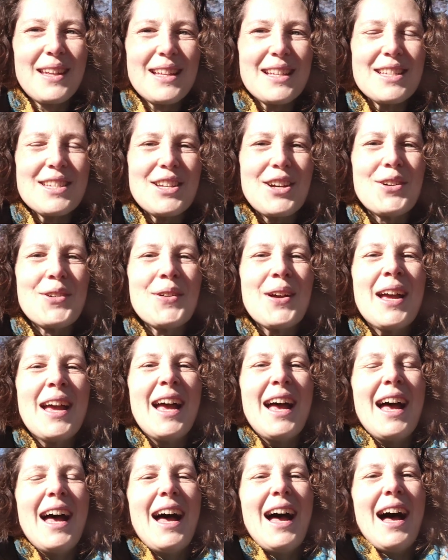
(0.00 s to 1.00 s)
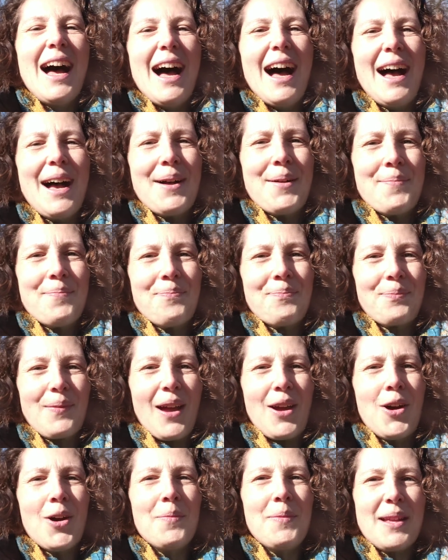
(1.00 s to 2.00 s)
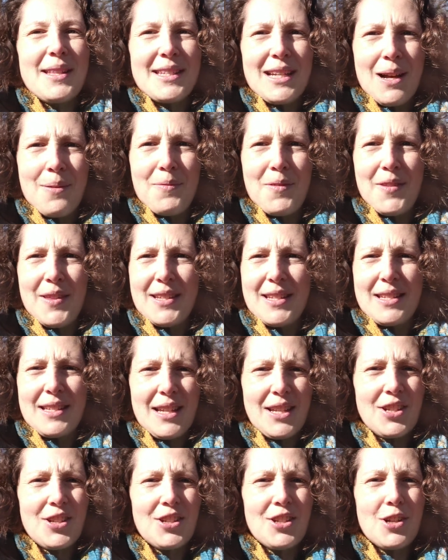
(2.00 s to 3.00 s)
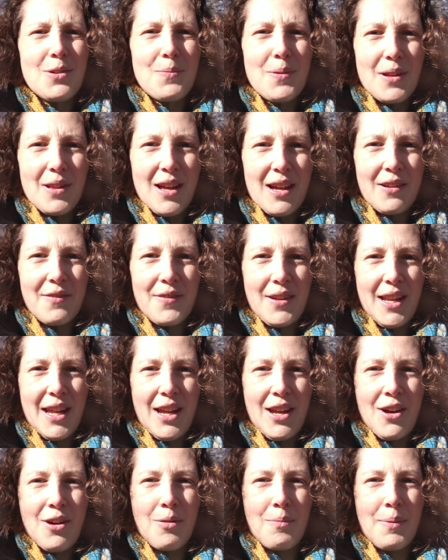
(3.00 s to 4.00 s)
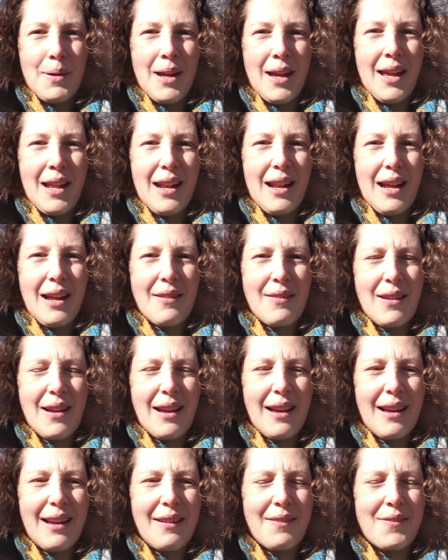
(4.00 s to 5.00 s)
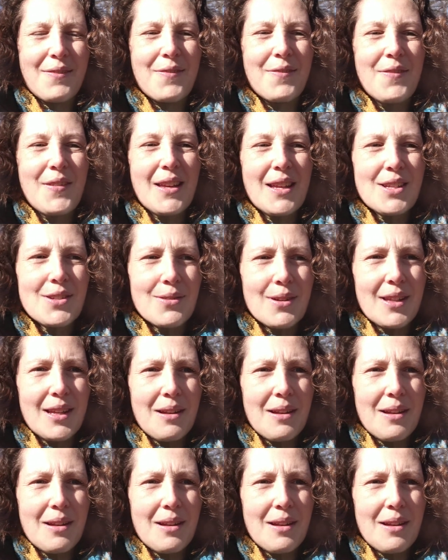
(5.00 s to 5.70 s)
So I hope that's helpful. This is a super long video, but it feels really